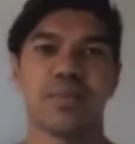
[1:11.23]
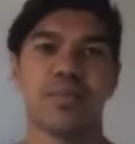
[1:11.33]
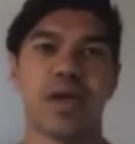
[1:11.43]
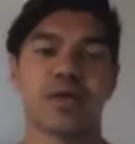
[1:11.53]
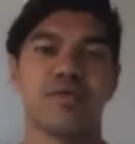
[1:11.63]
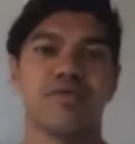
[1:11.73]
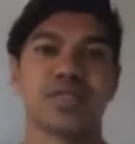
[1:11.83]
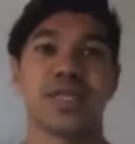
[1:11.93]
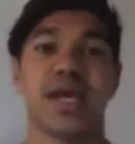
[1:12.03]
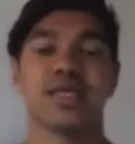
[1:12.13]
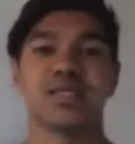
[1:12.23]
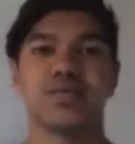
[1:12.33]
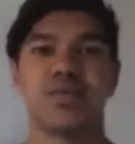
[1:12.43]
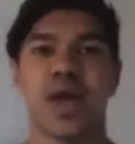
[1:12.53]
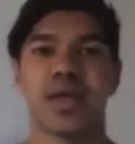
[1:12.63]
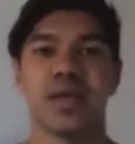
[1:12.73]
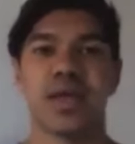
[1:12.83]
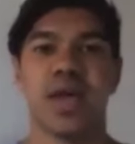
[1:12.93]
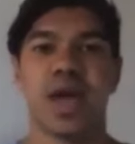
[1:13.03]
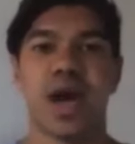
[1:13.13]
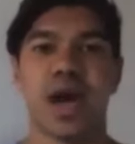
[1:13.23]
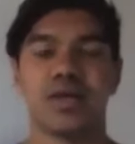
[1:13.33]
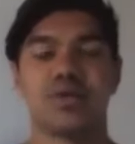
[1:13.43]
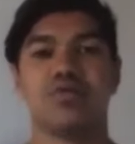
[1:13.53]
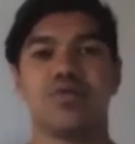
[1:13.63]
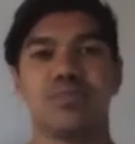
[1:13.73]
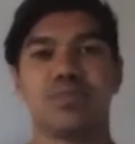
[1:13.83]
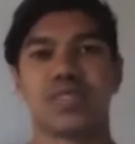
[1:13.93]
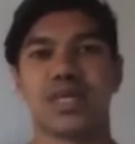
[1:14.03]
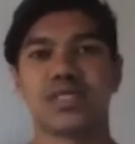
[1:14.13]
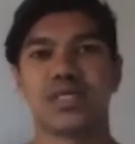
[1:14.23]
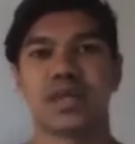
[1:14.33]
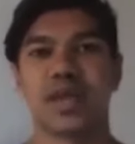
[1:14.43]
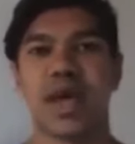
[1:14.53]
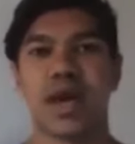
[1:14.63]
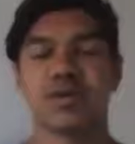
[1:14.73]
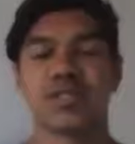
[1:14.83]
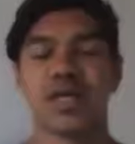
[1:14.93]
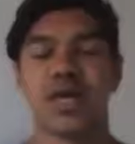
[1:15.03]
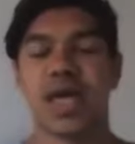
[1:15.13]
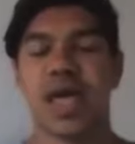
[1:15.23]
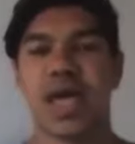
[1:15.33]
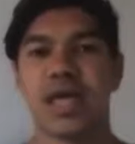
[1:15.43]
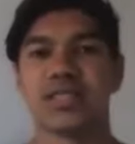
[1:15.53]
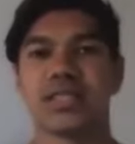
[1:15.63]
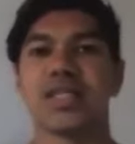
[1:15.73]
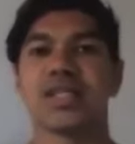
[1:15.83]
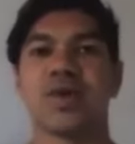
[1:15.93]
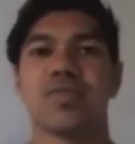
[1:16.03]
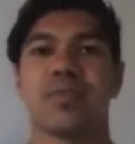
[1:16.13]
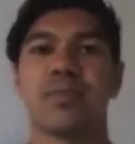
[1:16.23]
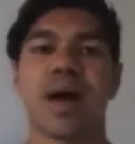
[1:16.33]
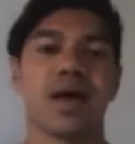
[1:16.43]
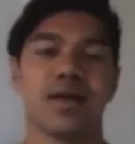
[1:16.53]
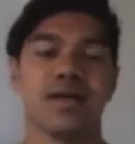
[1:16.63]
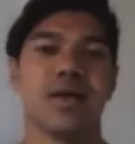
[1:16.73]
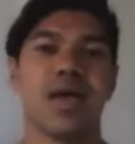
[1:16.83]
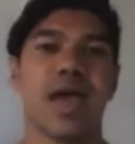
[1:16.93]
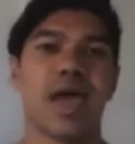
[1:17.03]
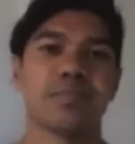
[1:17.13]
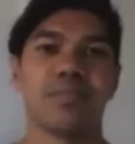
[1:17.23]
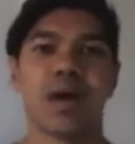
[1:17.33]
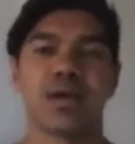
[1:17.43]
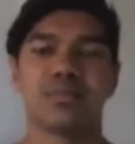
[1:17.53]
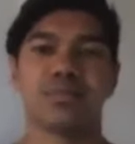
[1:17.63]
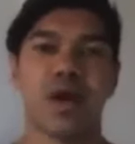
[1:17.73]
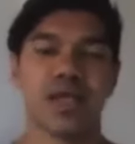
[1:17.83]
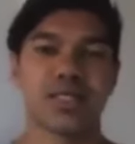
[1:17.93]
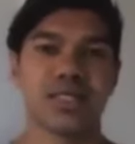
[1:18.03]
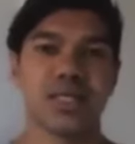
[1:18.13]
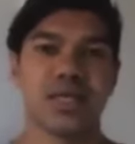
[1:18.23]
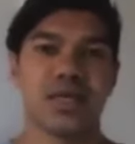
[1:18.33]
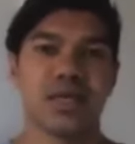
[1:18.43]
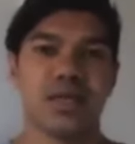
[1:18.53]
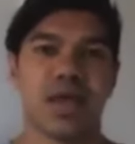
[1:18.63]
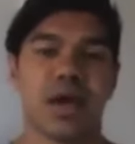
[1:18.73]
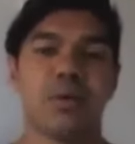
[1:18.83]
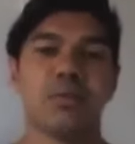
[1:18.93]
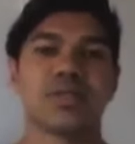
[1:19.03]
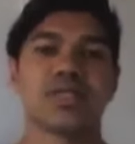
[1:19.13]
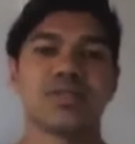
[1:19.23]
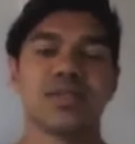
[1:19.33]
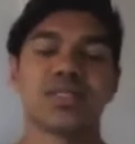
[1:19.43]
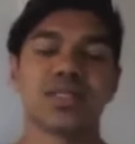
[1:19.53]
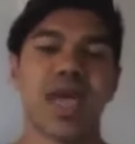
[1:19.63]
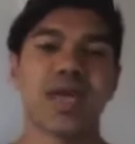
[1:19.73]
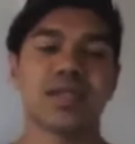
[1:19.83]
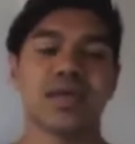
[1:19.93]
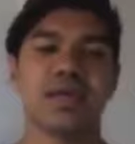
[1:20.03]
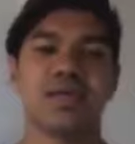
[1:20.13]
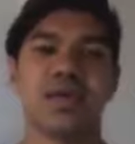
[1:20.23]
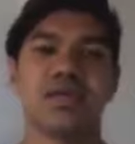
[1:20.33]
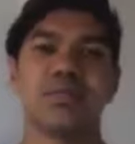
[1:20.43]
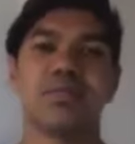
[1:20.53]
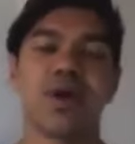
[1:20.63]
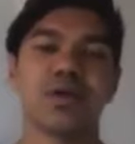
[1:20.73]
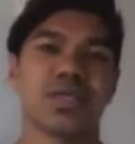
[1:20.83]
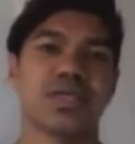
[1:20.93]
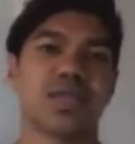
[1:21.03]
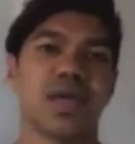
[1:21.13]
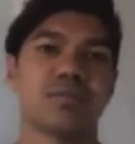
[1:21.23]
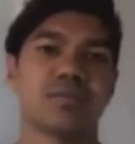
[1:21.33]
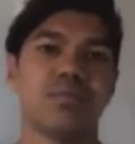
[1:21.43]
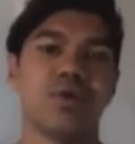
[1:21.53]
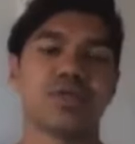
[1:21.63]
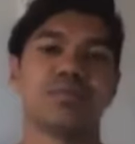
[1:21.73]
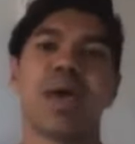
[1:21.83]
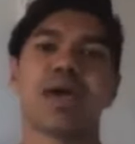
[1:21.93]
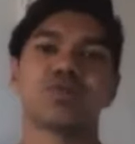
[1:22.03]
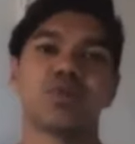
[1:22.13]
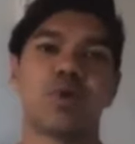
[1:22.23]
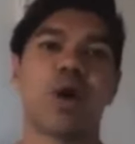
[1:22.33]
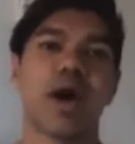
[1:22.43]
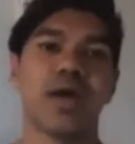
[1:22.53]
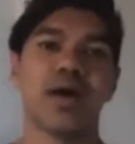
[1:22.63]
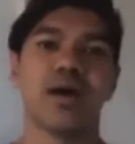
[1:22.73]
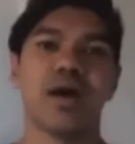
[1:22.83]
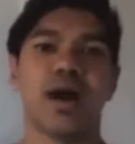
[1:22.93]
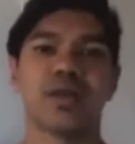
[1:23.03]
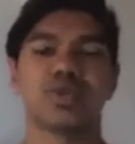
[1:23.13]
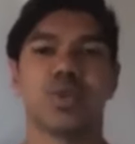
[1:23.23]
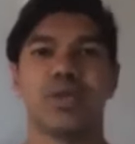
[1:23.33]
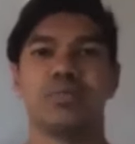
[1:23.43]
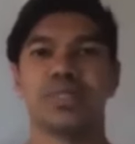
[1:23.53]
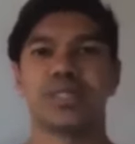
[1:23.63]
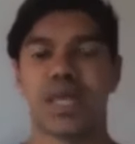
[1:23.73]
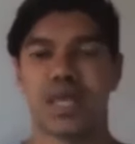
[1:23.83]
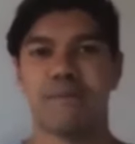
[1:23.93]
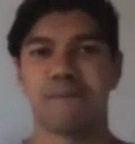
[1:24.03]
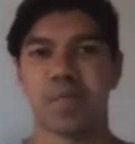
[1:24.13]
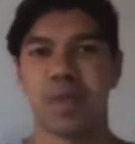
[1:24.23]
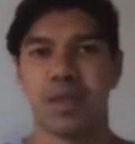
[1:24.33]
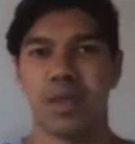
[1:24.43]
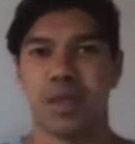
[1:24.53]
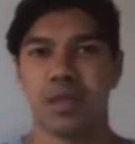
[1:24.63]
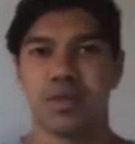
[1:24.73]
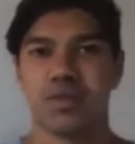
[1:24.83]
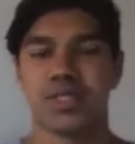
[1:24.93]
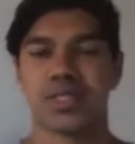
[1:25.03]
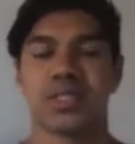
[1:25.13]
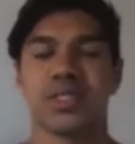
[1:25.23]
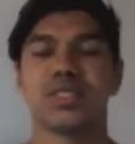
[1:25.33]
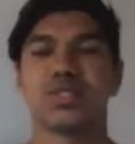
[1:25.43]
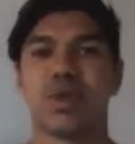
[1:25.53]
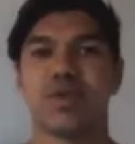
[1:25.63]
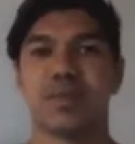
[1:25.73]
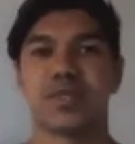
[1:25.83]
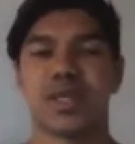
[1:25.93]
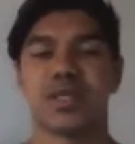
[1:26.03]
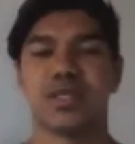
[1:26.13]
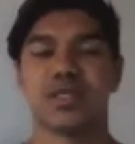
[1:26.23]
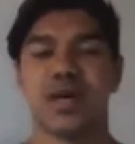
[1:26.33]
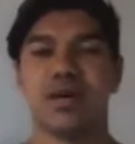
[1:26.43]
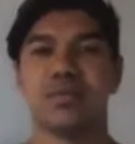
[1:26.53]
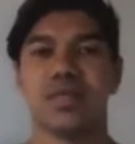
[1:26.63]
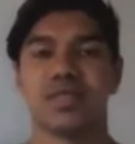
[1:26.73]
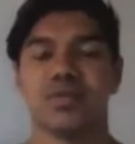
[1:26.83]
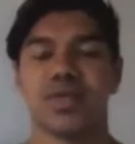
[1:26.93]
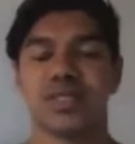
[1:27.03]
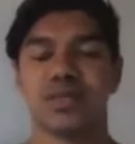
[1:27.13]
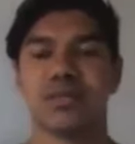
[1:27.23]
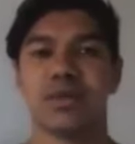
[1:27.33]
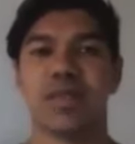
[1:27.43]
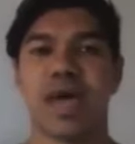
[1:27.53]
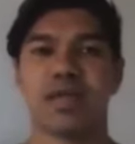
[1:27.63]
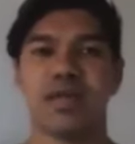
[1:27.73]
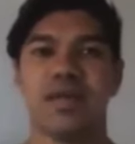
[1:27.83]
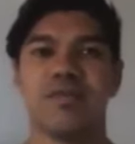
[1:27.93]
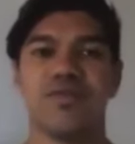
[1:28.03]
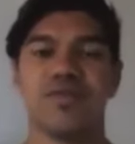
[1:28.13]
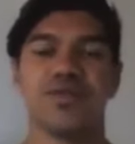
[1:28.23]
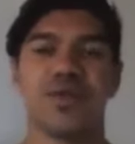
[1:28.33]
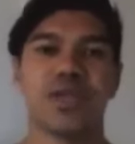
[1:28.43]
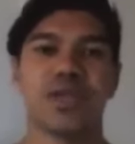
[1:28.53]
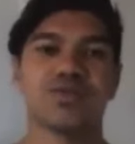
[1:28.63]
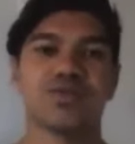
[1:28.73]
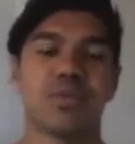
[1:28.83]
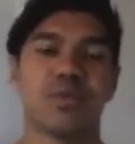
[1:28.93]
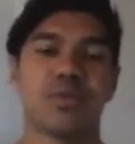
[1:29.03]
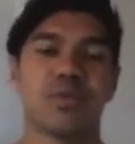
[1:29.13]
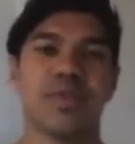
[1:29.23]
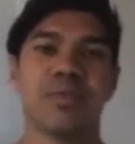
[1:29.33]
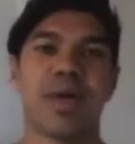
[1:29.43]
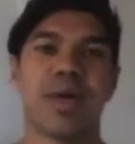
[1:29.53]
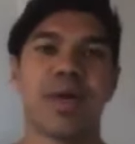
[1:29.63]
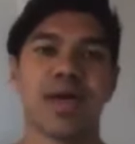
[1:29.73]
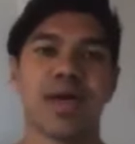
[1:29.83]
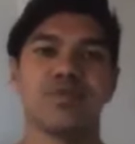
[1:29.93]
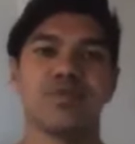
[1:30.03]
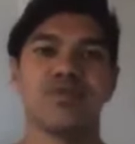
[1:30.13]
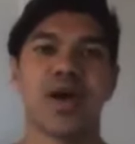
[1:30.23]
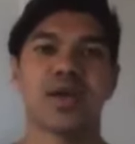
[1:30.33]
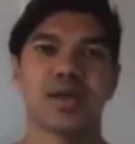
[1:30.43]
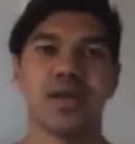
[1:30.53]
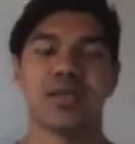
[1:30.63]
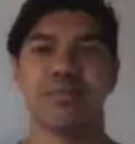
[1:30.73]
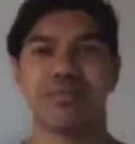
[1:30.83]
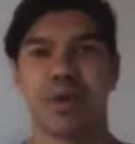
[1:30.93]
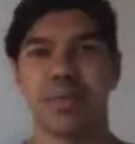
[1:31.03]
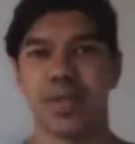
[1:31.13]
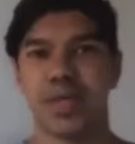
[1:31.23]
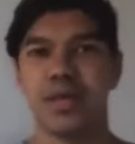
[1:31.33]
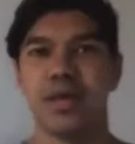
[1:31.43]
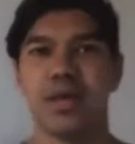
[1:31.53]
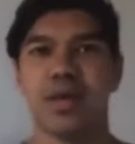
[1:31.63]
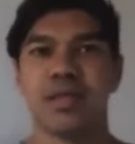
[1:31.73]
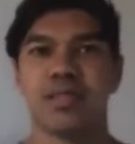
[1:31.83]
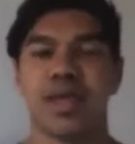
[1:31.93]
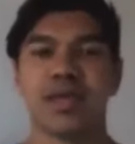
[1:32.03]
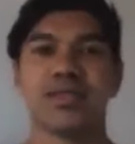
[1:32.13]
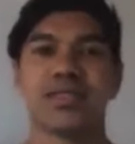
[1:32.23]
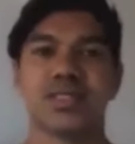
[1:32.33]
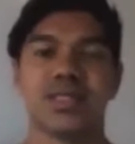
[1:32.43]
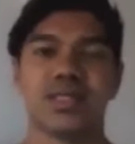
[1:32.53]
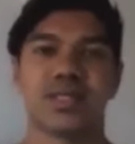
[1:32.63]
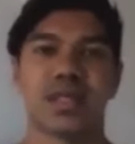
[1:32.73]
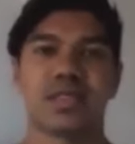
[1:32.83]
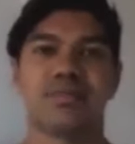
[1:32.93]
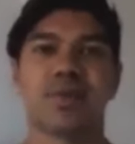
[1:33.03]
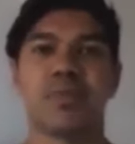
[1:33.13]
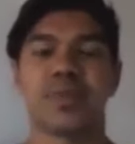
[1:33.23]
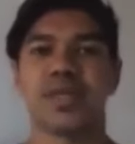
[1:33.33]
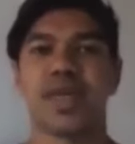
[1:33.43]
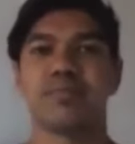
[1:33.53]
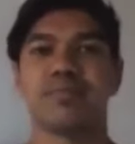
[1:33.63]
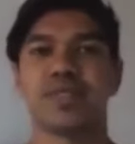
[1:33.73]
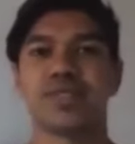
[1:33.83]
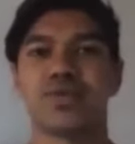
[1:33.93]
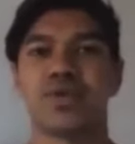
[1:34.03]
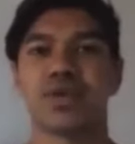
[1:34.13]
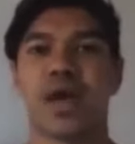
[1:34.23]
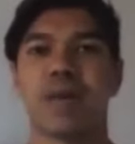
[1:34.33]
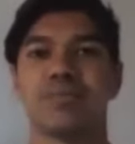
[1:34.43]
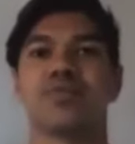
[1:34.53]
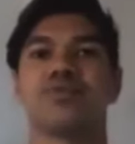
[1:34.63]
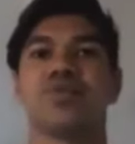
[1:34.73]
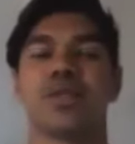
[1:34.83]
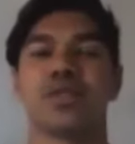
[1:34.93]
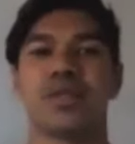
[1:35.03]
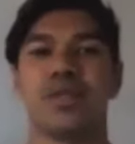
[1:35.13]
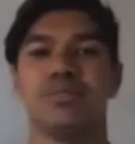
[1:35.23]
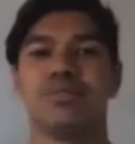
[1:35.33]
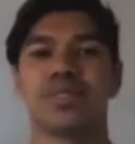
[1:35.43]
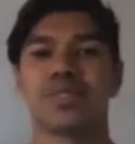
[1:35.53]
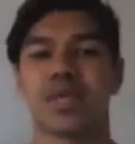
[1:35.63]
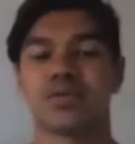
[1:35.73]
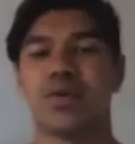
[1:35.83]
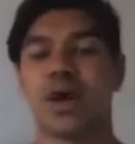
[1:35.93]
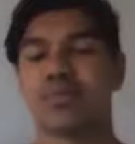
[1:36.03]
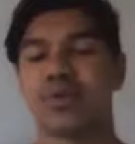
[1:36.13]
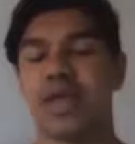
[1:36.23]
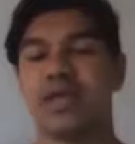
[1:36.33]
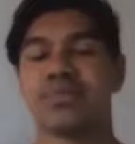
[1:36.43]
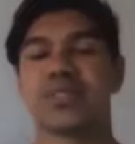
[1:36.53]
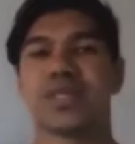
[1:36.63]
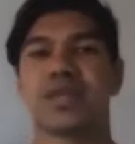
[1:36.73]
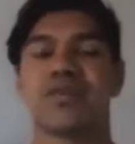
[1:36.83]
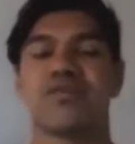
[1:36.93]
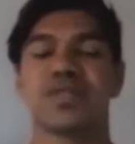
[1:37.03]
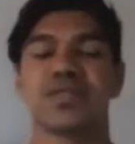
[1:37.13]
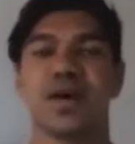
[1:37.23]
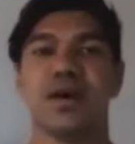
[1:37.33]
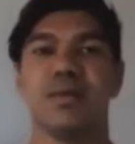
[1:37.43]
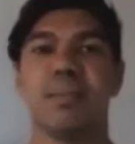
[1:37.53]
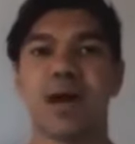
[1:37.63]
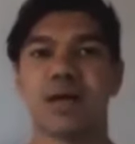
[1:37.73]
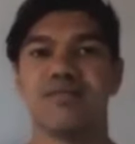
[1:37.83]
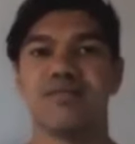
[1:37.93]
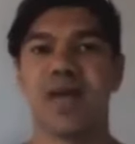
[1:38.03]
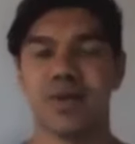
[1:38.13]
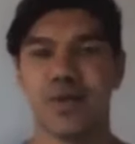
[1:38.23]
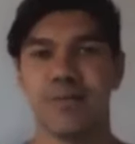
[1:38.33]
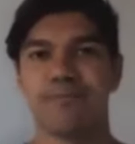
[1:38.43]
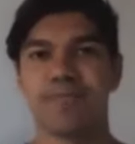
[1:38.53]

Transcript: The bank obviously has the right to repossess that house and sell it on the market at market price. Now, the standard deposits that most banks require are 20%. The reason it is 20% is the reason that if you do get in trouble and the bank has to fire sale that property, they consider that the property can be sold up to 20% or up to 80% of its market value.